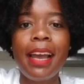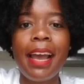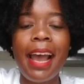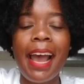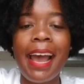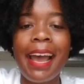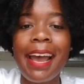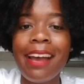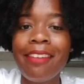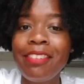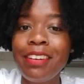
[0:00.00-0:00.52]
I
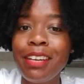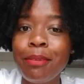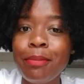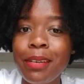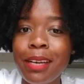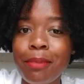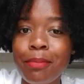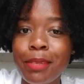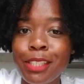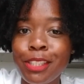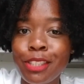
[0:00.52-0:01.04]
have an
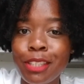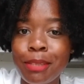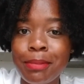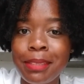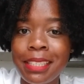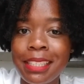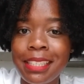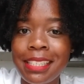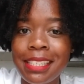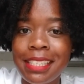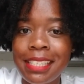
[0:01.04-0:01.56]
upcoming trip to
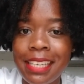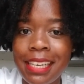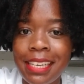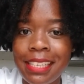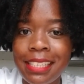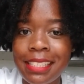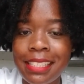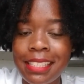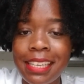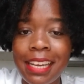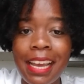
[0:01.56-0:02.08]
the
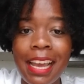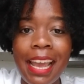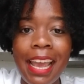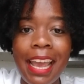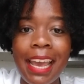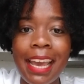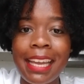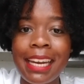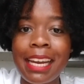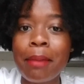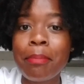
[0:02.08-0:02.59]
States,
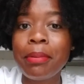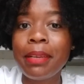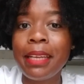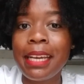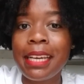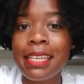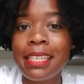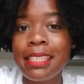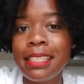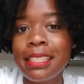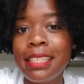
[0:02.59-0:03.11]
and I plan
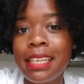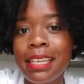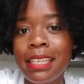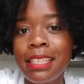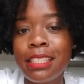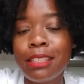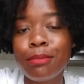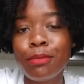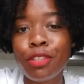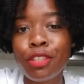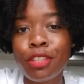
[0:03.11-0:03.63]
to take
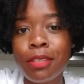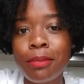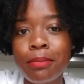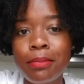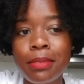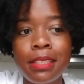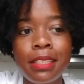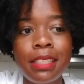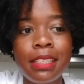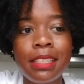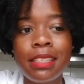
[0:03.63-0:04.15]
some
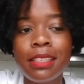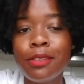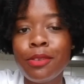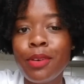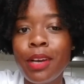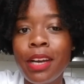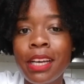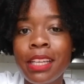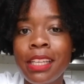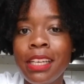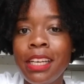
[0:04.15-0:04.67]
trips to
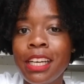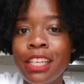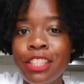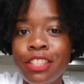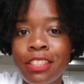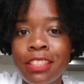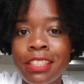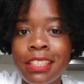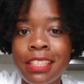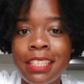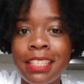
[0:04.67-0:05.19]
other
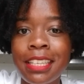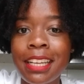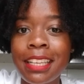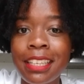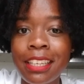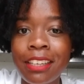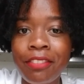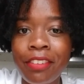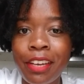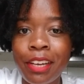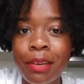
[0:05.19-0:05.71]
countries as I
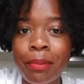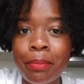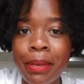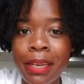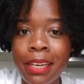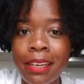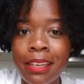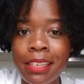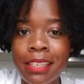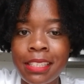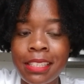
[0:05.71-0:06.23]
live here in
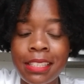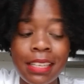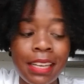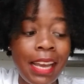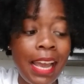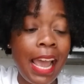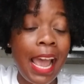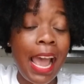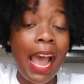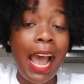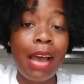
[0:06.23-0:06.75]
Paris.
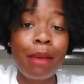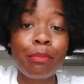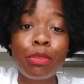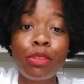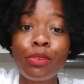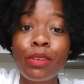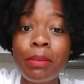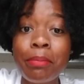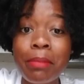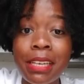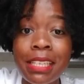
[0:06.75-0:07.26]
I'm
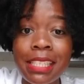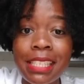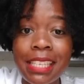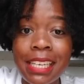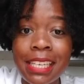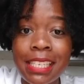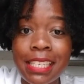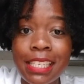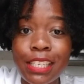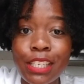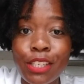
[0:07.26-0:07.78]
3 months
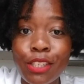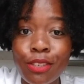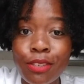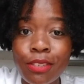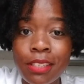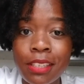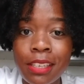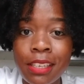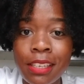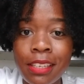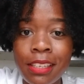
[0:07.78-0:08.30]
into
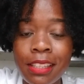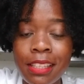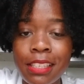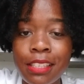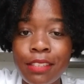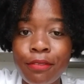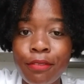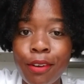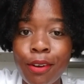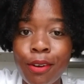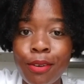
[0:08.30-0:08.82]
using this
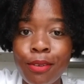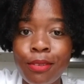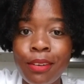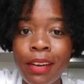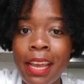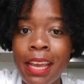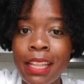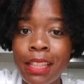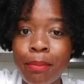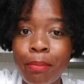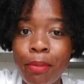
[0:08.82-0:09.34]
phone
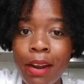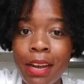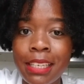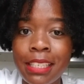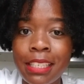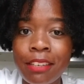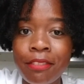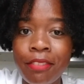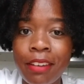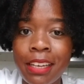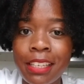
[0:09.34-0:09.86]
and the
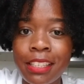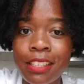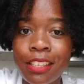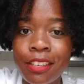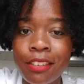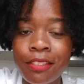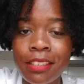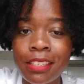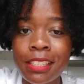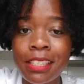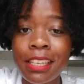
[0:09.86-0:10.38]
Project Fi
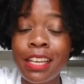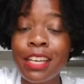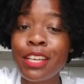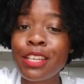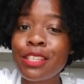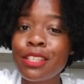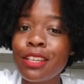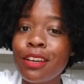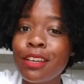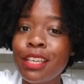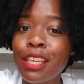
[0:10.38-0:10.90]
service,
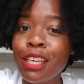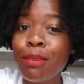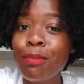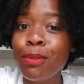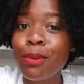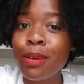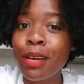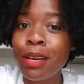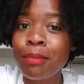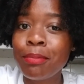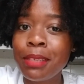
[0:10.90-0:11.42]
so I'll keep you
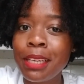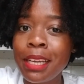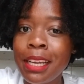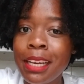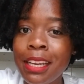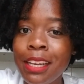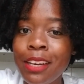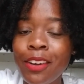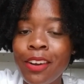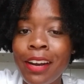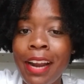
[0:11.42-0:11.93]

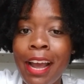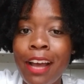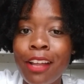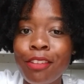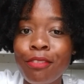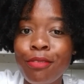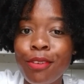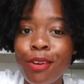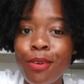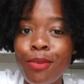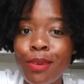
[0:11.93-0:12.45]
updated on how the
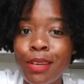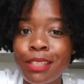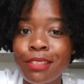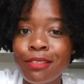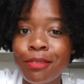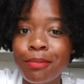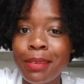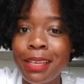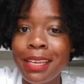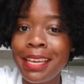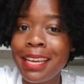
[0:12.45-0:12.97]
phone works for
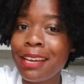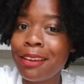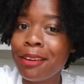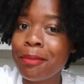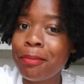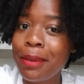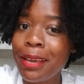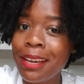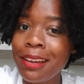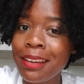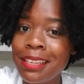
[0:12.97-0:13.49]
me here in
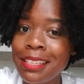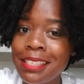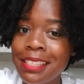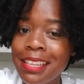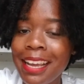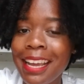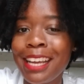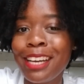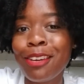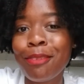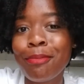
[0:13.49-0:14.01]
Paris
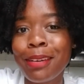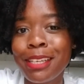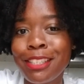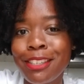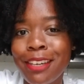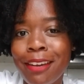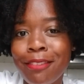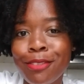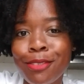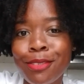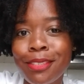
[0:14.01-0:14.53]
and on my
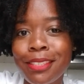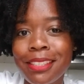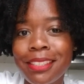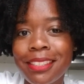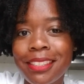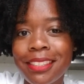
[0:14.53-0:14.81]
travels.